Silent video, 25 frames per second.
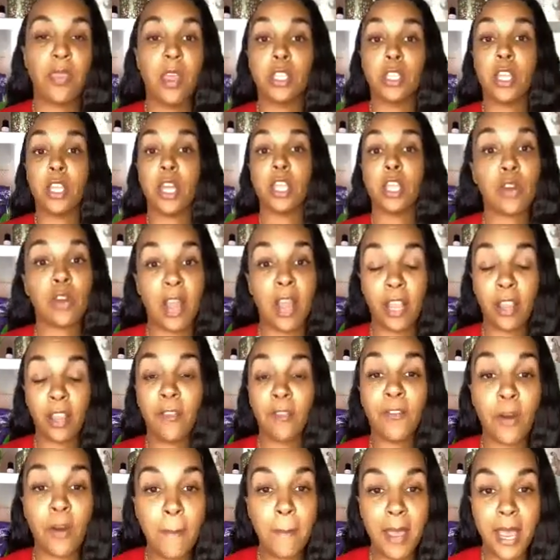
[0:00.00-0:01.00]
The
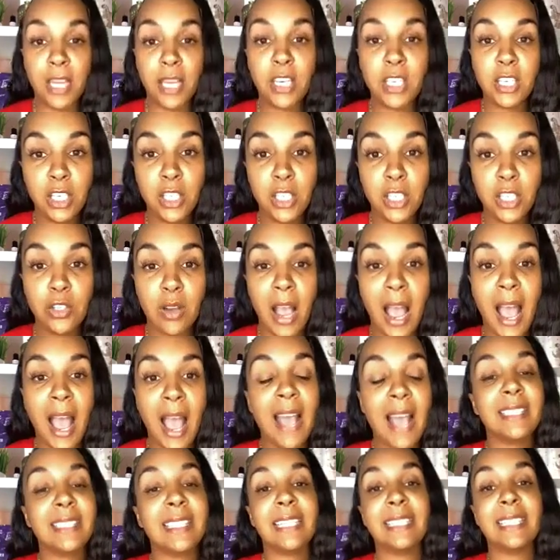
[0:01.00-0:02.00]
transformations, you
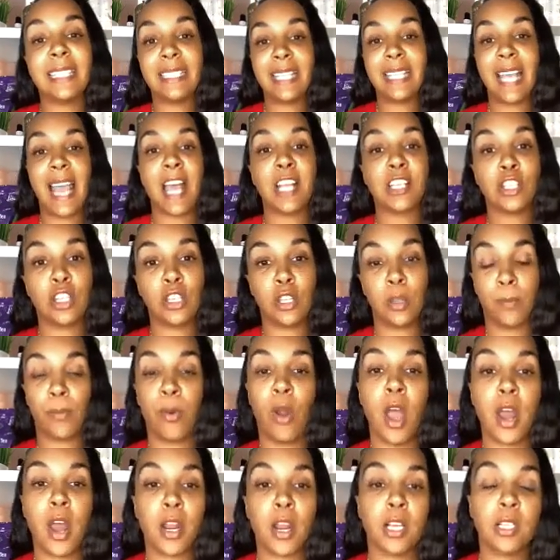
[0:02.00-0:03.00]
guys, is attached to the
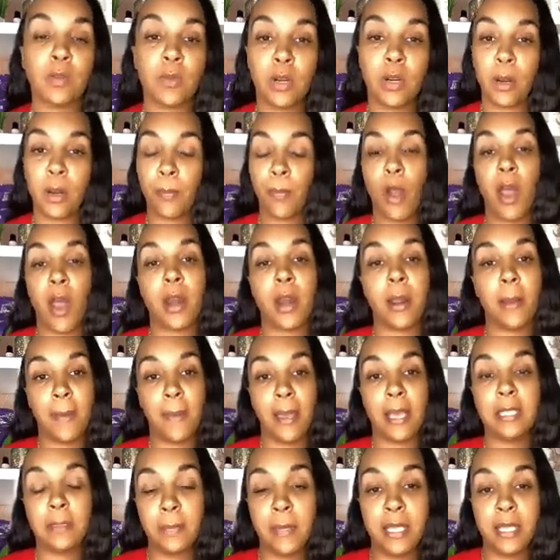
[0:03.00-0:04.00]
products. We're in a
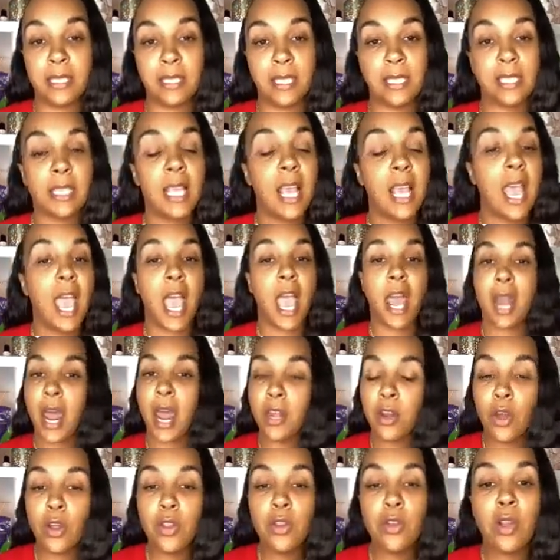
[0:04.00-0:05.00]
product-based business. And I
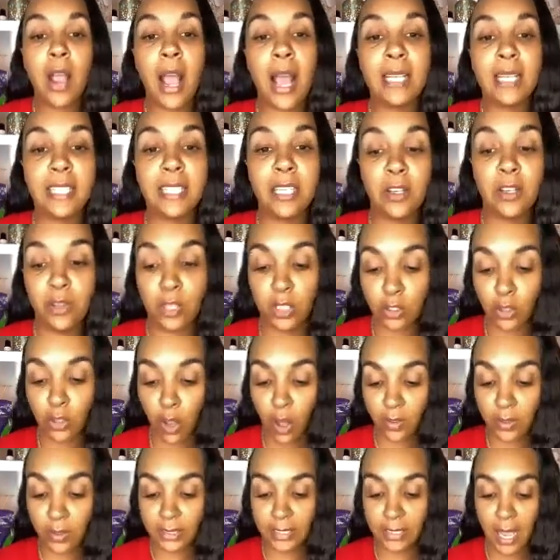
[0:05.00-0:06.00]
know you guys hear this
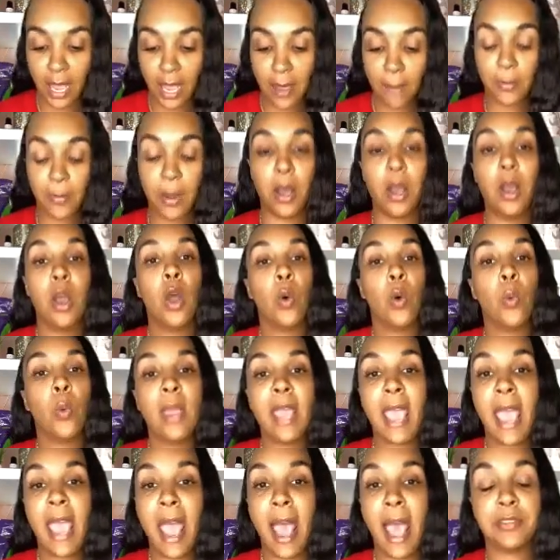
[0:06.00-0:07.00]
all the time, but we
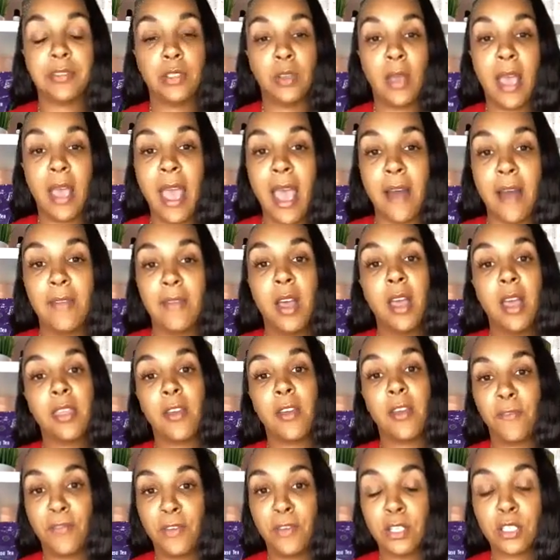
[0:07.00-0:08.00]
have to have
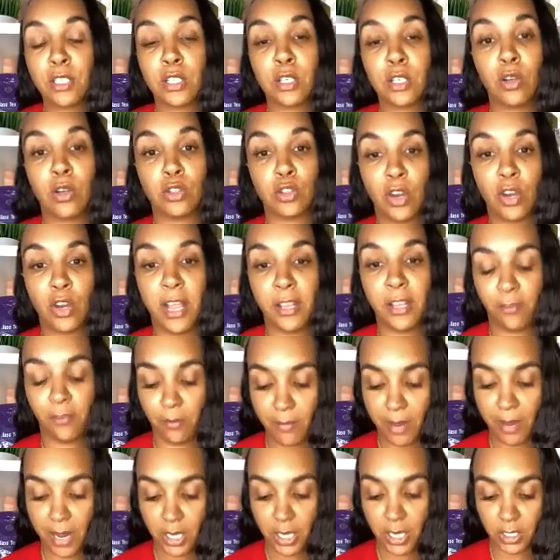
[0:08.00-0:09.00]
the physical
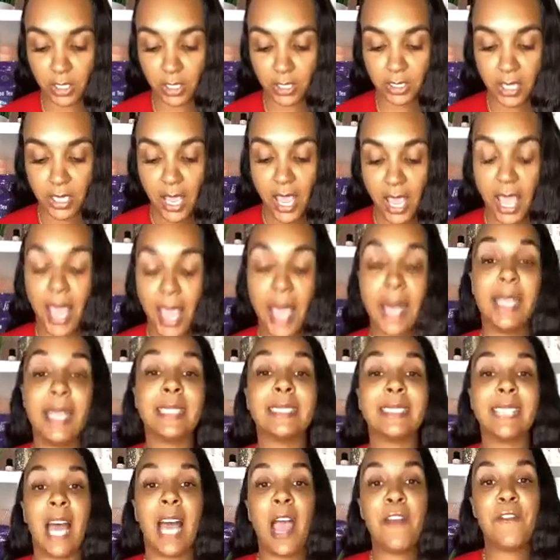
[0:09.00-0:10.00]
transformations. And
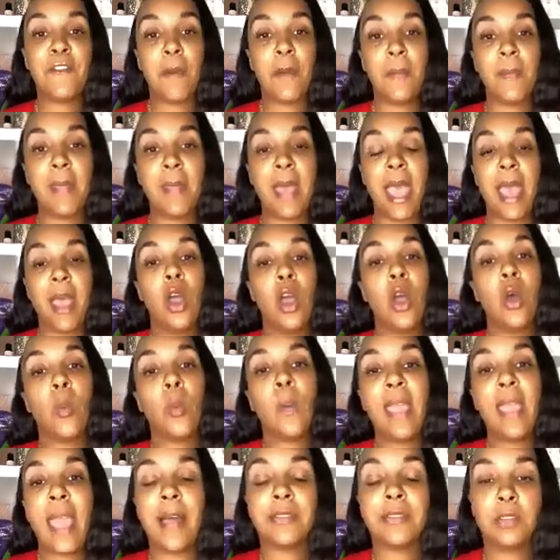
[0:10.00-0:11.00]
aside from that,
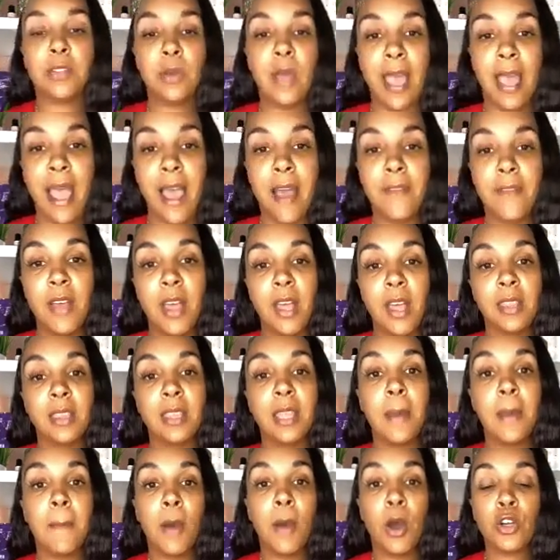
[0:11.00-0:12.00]
we have to have
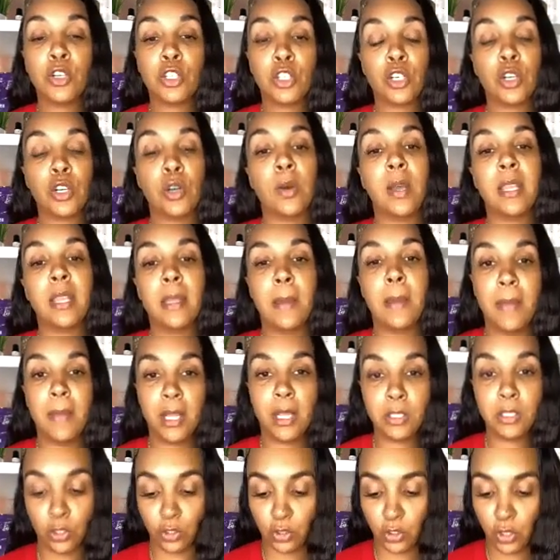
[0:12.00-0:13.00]
the emotional and the
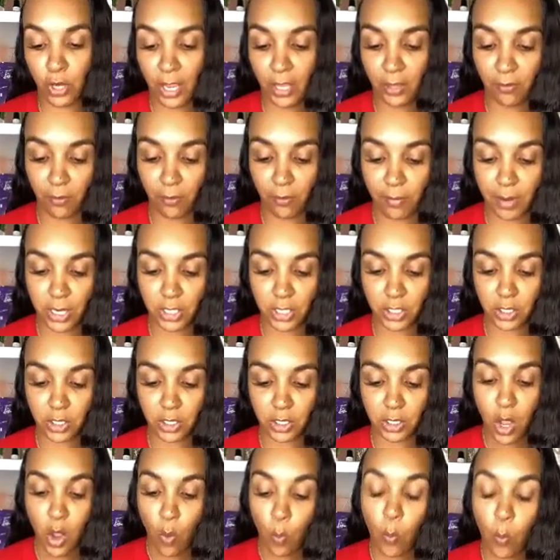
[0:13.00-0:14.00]
mental transformations.
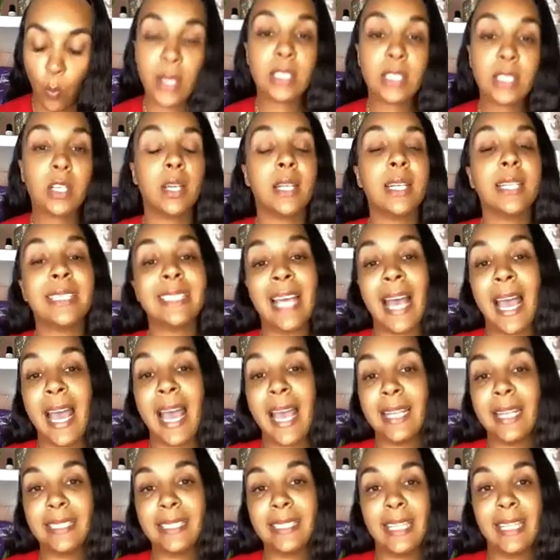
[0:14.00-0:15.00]
What's going to
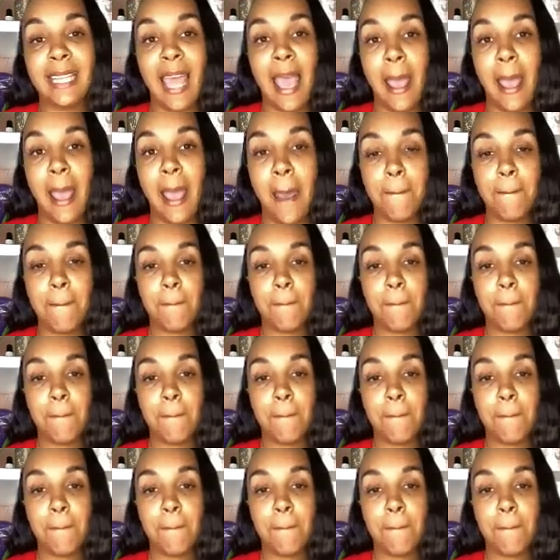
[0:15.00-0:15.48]
tie into that?